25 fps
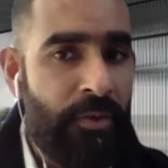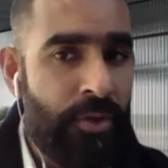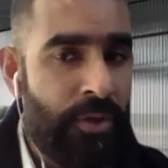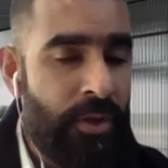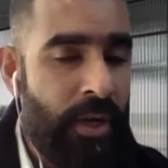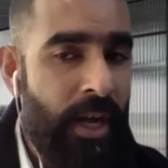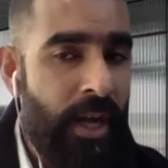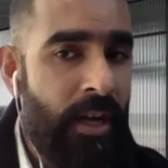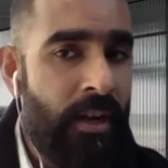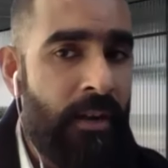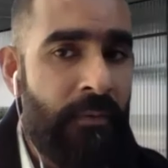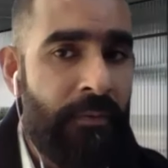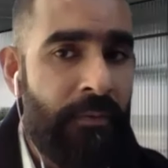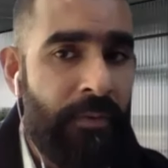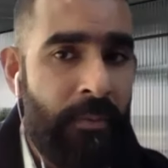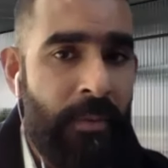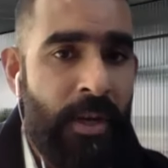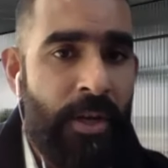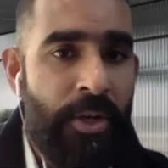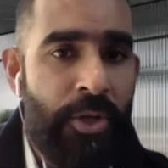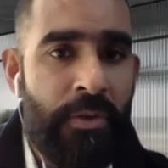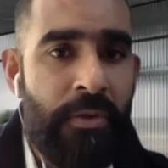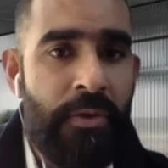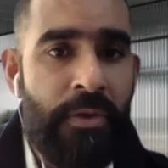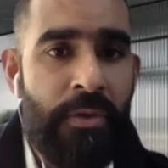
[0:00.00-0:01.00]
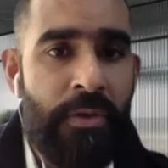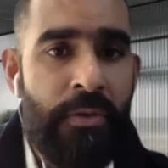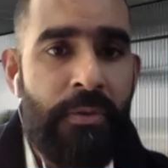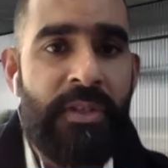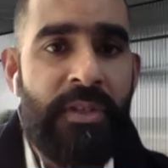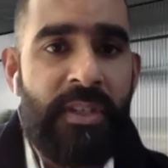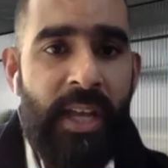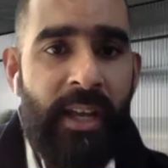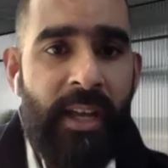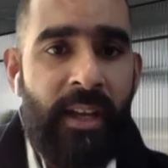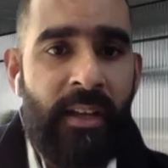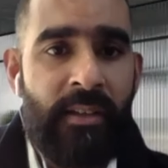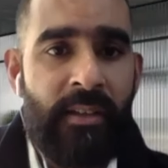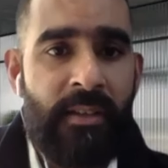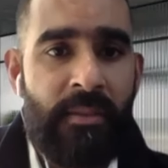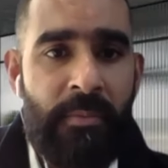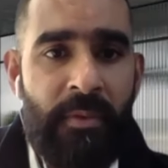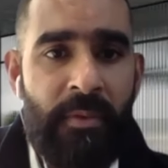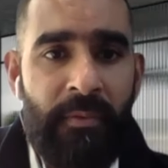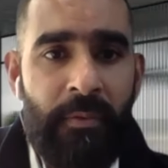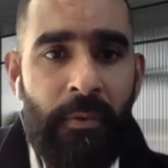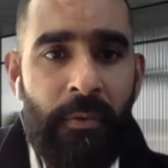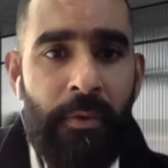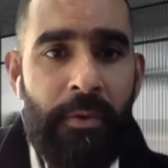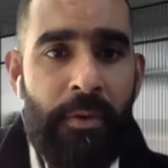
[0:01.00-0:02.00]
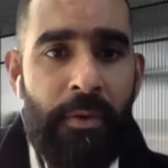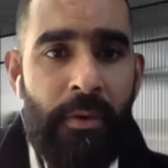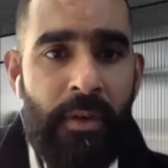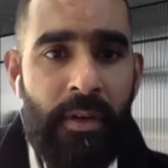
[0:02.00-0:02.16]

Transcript: trade information 2 seconds before your